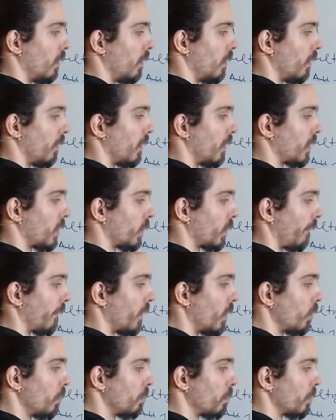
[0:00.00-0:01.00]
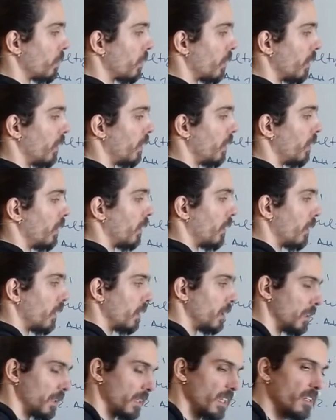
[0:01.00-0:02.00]
The slope is
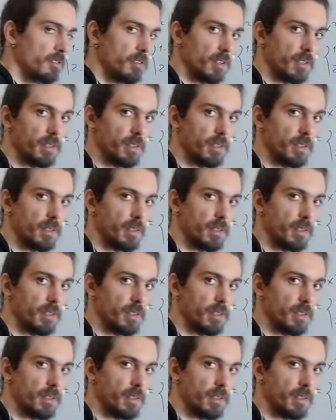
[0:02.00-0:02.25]
given,